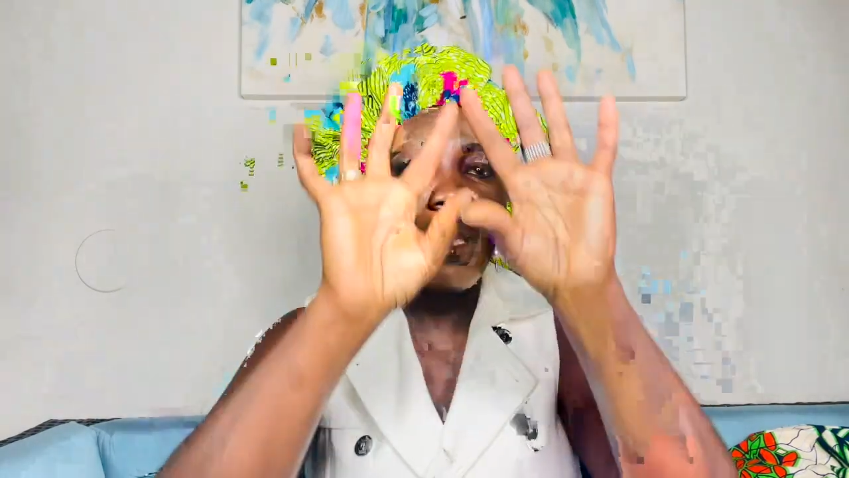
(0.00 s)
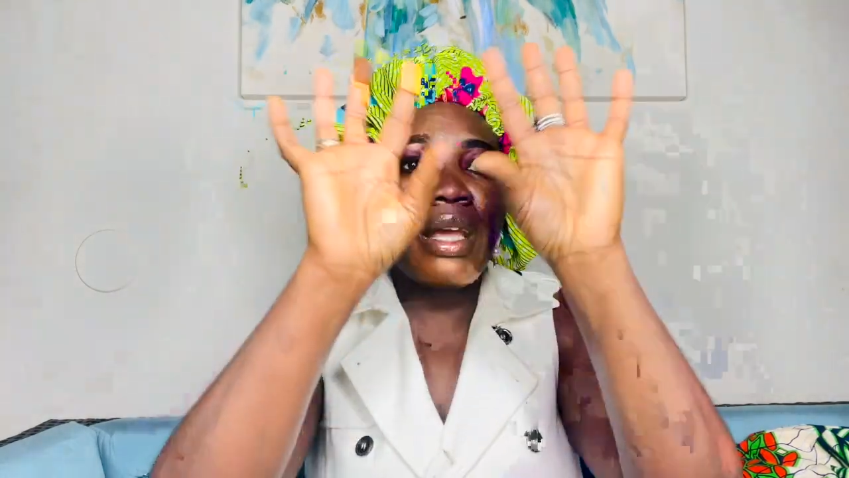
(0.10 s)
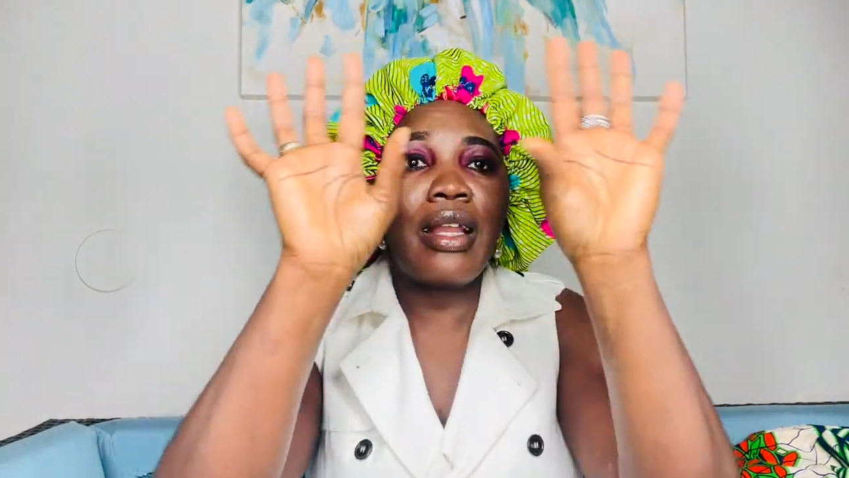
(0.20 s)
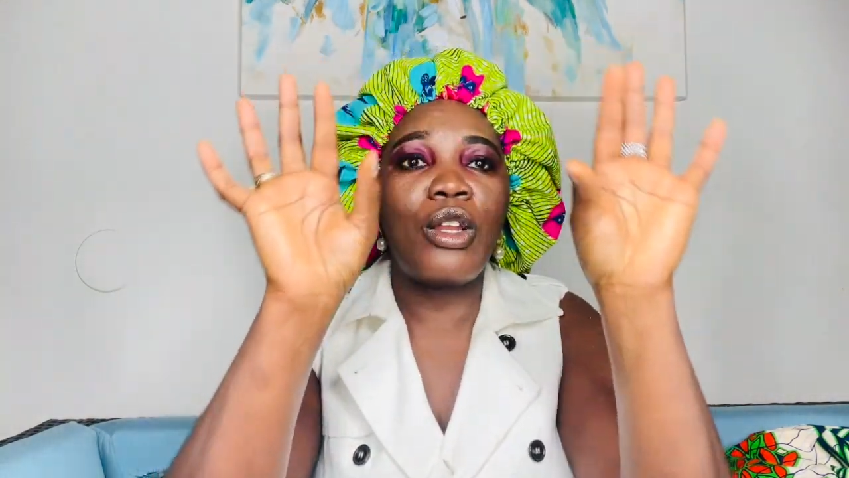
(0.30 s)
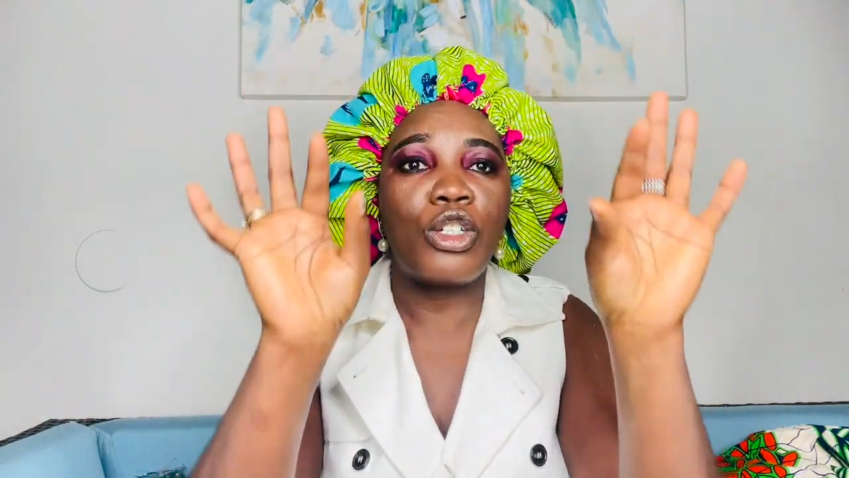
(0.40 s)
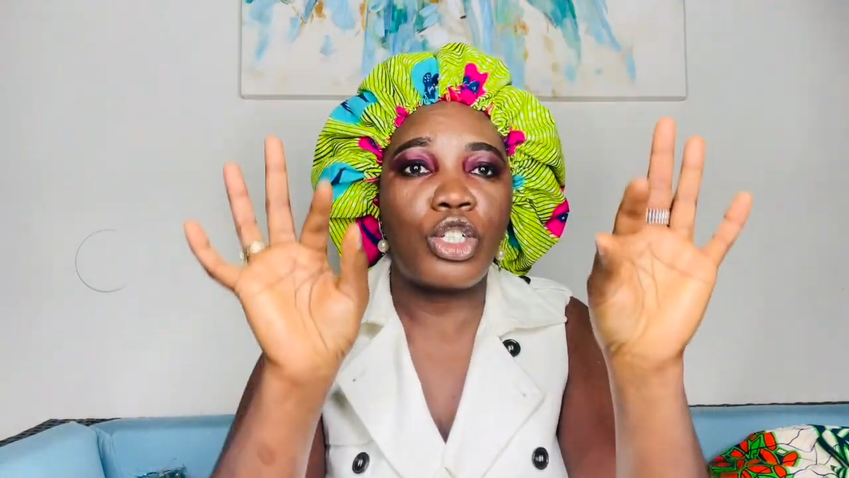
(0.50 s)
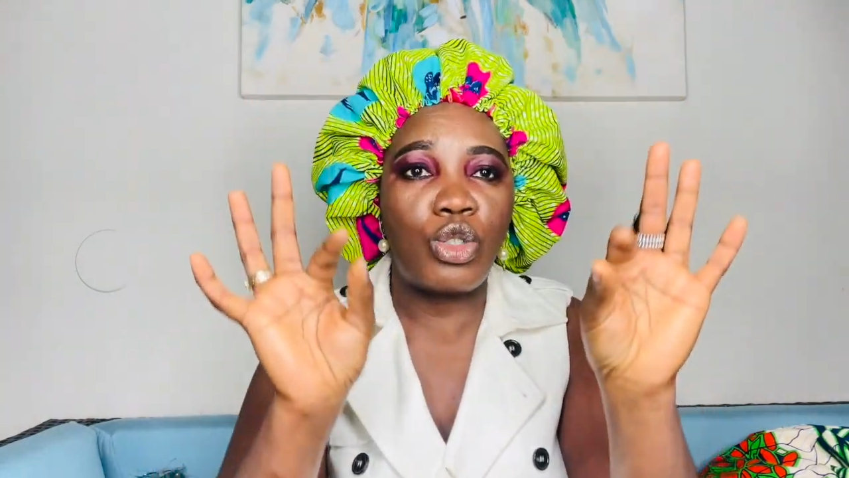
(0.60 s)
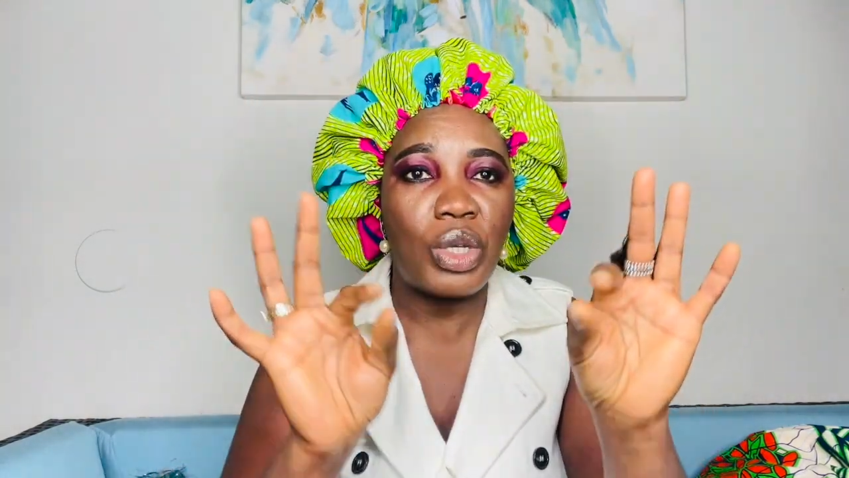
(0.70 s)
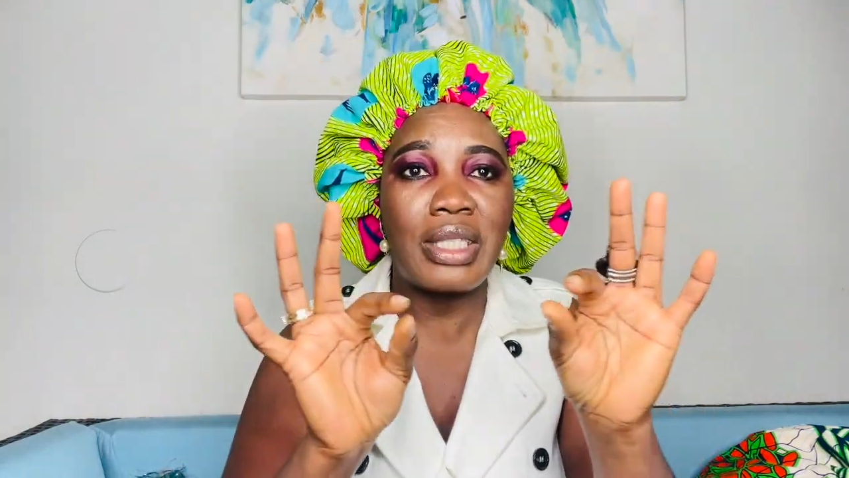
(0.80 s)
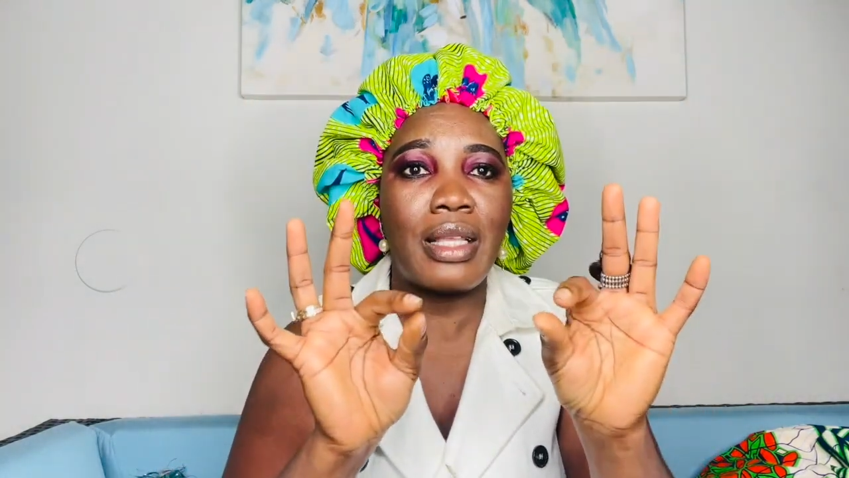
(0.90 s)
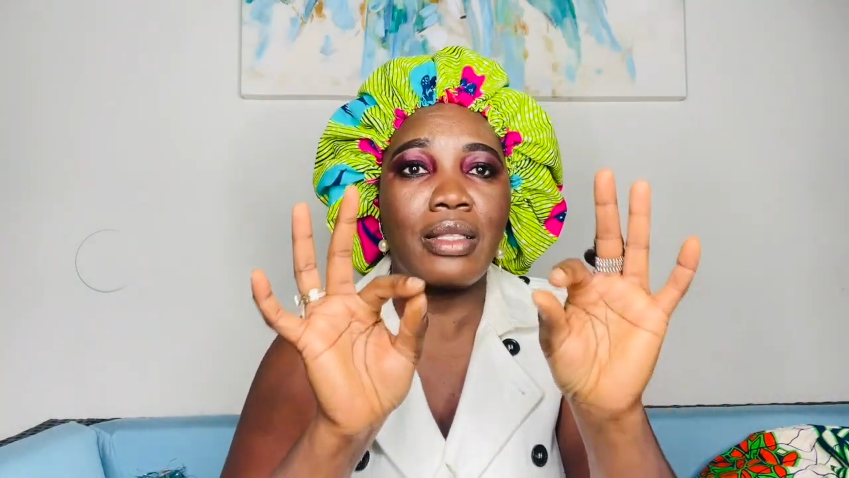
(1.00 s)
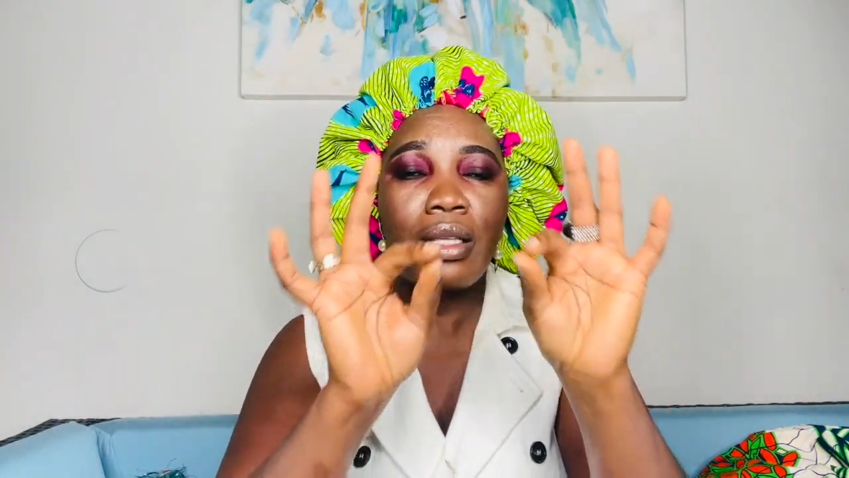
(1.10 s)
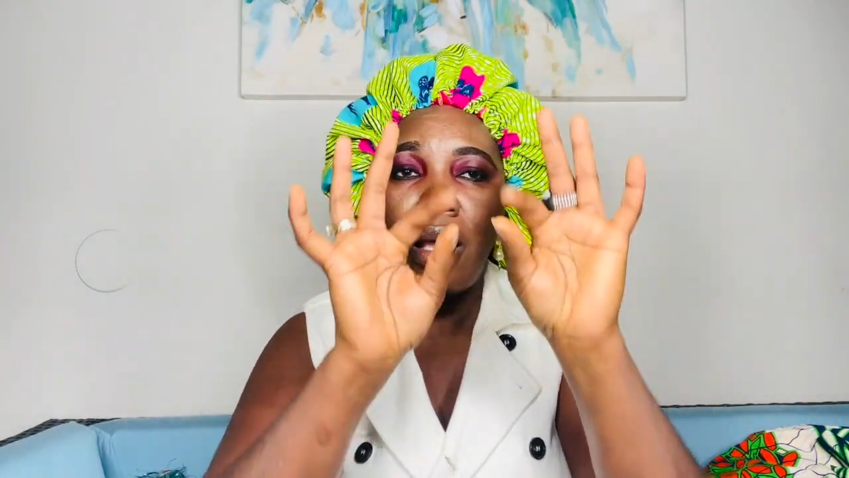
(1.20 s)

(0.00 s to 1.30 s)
illustrated